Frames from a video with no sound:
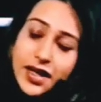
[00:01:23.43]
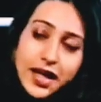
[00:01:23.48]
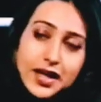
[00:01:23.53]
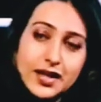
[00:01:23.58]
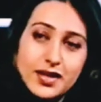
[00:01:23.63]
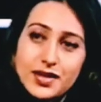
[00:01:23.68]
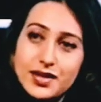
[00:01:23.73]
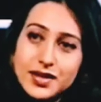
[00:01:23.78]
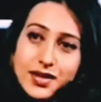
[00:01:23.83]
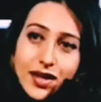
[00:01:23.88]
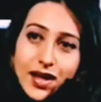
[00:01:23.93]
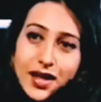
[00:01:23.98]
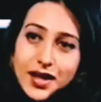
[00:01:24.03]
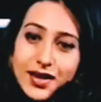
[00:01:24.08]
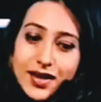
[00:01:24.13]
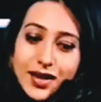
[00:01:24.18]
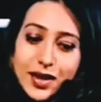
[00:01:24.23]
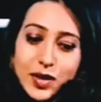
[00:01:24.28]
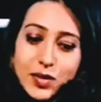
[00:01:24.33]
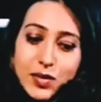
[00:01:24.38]
Yes,
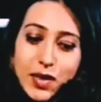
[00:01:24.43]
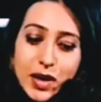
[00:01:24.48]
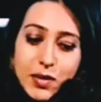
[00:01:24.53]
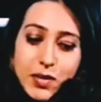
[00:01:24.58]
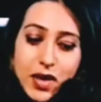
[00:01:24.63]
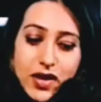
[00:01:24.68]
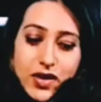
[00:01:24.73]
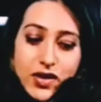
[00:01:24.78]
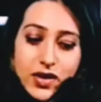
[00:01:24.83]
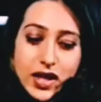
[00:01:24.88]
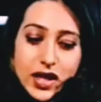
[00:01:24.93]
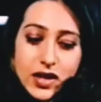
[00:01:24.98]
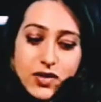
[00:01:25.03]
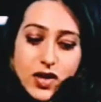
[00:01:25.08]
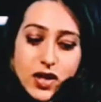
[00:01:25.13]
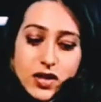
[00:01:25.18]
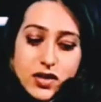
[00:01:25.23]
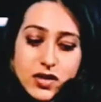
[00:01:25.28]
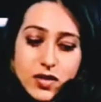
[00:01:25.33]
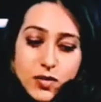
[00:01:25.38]
I think my mother
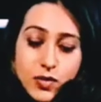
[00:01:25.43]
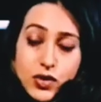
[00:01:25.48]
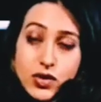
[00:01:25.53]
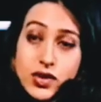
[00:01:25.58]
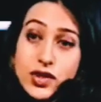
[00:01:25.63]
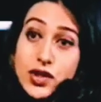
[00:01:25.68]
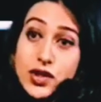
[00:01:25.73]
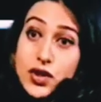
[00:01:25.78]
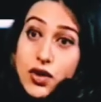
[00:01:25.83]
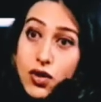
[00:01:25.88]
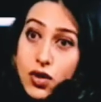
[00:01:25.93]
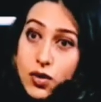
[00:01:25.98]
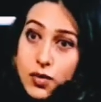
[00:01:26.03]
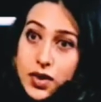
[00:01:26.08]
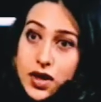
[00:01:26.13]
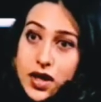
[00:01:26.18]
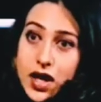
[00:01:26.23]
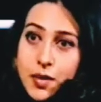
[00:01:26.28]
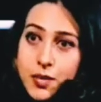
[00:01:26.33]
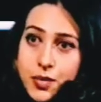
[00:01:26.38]
gave us the most
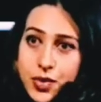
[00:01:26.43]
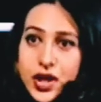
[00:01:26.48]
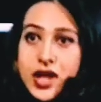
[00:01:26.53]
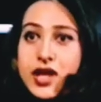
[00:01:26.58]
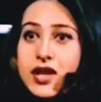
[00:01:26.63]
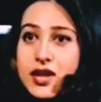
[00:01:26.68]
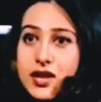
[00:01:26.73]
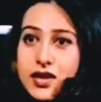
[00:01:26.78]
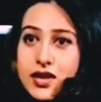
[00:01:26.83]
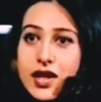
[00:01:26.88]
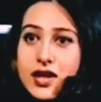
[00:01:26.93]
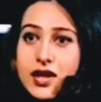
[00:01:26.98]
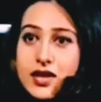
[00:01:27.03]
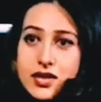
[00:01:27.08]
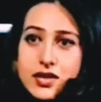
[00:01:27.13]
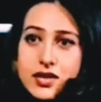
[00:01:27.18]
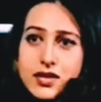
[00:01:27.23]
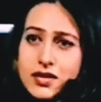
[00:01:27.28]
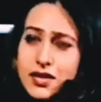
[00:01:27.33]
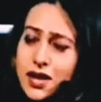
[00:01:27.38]
normal upbringing
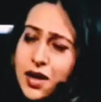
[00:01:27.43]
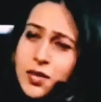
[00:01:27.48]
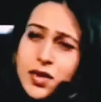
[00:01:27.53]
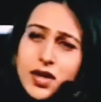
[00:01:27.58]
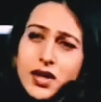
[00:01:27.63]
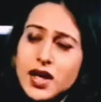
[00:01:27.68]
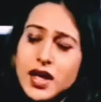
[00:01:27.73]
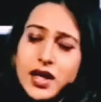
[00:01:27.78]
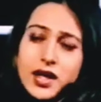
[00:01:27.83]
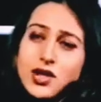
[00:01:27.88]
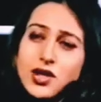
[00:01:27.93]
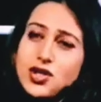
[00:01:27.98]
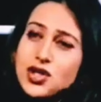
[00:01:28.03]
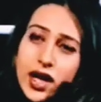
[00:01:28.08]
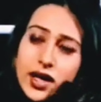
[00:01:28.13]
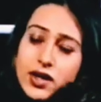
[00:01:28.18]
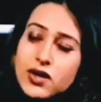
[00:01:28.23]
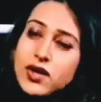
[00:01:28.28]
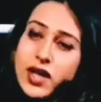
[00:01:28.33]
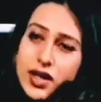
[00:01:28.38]
that, I mean, any
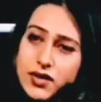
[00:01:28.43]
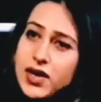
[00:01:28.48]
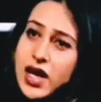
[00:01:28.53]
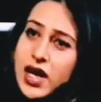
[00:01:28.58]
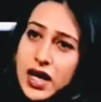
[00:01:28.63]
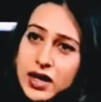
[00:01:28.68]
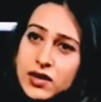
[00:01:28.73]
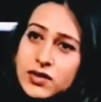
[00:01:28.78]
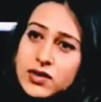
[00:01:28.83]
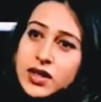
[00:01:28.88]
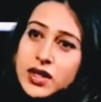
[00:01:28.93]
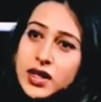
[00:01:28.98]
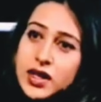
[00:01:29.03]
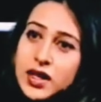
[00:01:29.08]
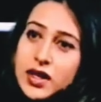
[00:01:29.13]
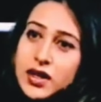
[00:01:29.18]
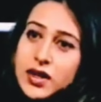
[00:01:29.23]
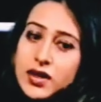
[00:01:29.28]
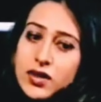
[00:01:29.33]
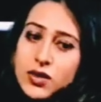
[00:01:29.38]
child could ever have.
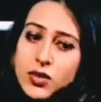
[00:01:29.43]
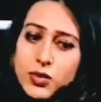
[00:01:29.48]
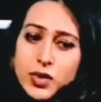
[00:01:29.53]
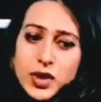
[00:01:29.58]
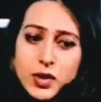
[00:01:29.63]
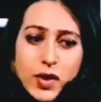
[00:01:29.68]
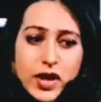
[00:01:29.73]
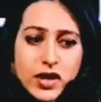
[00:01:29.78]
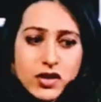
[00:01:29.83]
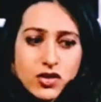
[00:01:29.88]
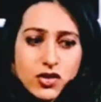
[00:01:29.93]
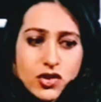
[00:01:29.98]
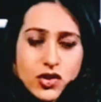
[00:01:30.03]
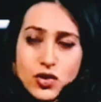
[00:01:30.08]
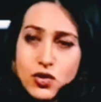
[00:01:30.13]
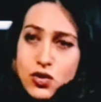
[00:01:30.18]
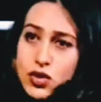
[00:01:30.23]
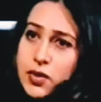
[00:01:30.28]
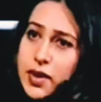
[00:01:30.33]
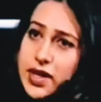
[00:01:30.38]
We went to
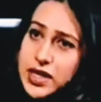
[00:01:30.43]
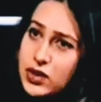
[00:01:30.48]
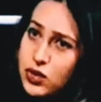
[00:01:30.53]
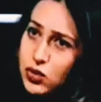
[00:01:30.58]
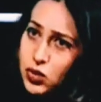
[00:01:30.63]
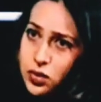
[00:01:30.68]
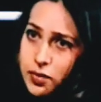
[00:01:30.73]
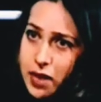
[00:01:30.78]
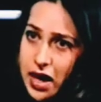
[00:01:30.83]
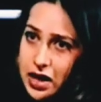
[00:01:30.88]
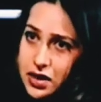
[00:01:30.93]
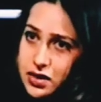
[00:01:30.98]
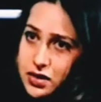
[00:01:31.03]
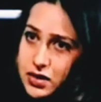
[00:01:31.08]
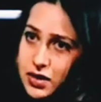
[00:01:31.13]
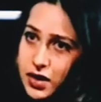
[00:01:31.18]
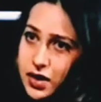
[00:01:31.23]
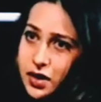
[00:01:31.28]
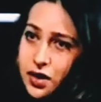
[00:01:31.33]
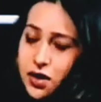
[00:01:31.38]
school by school
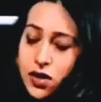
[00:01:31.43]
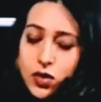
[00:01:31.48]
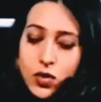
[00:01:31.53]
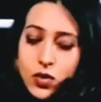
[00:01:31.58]
bus.